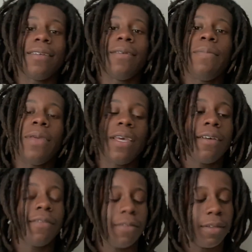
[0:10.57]

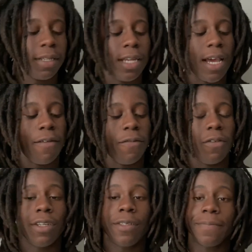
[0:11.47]

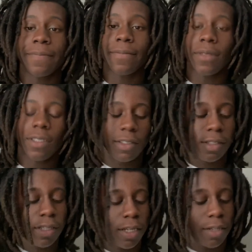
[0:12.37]

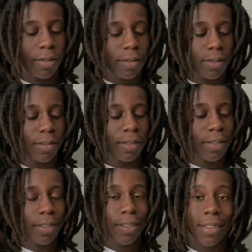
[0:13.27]
PF940CL.
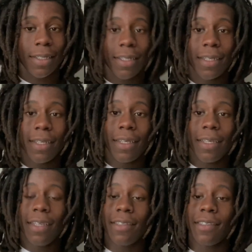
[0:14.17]

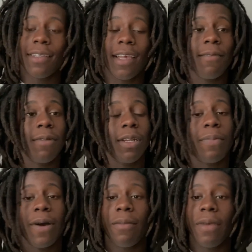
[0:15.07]
It's the same with the
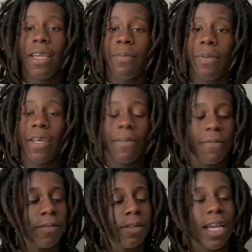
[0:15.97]
Polymer 80
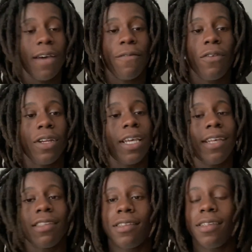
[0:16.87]

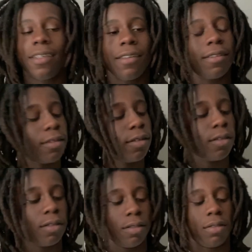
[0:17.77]
PF940SC.
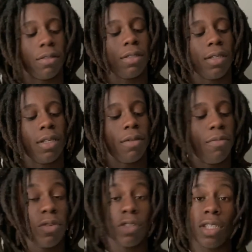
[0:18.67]

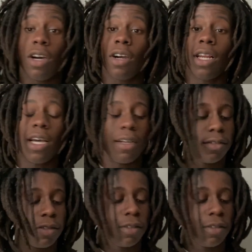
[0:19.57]
Mostly all Glocks.